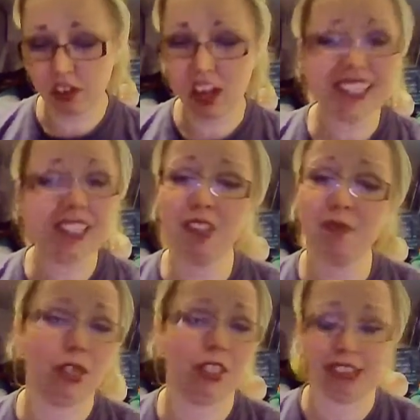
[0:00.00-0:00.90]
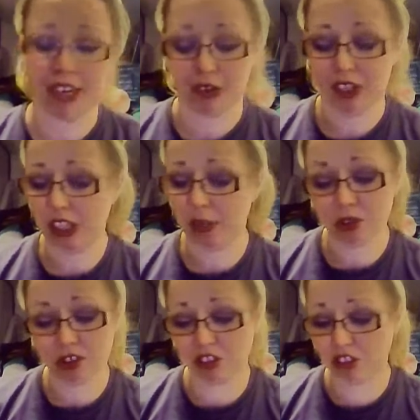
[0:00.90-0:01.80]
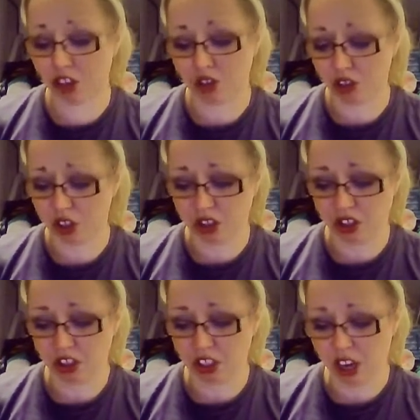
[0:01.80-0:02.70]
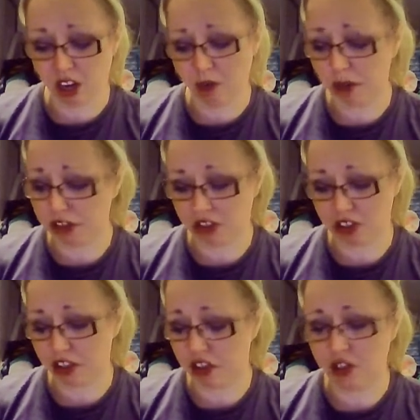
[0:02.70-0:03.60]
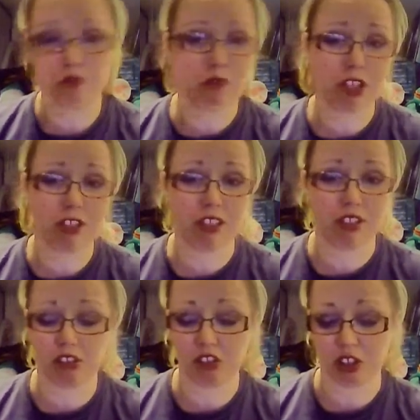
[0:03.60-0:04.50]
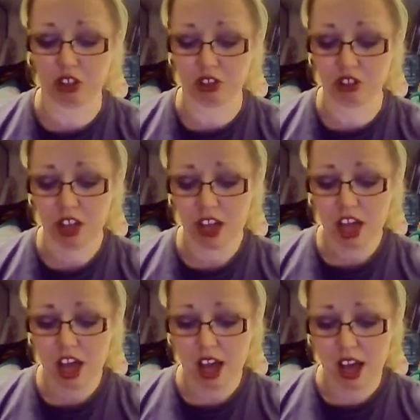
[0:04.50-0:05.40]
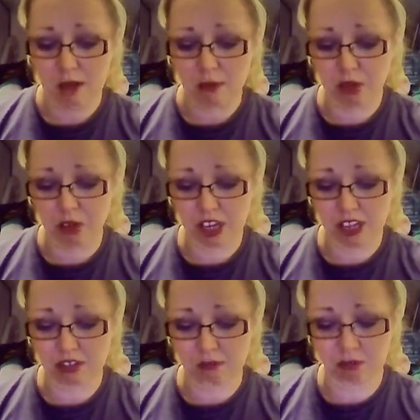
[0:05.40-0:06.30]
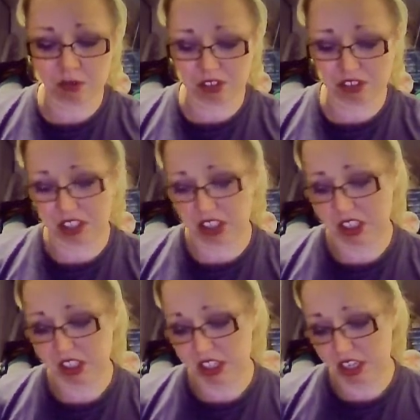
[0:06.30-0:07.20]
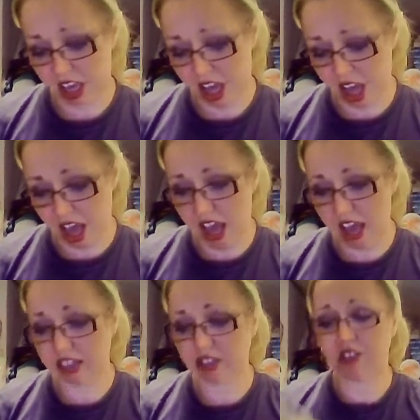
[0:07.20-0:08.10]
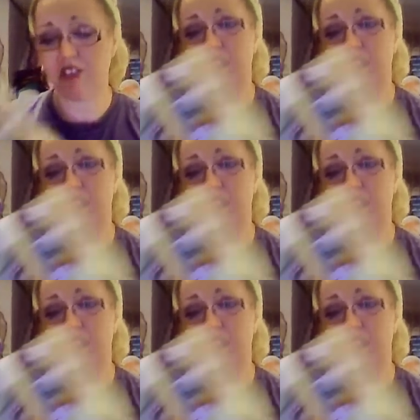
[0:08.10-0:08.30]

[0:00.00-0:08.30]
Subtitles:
I couldn't put it down. It was so good. The artwork's good. The writing's good. You get some pretty interesting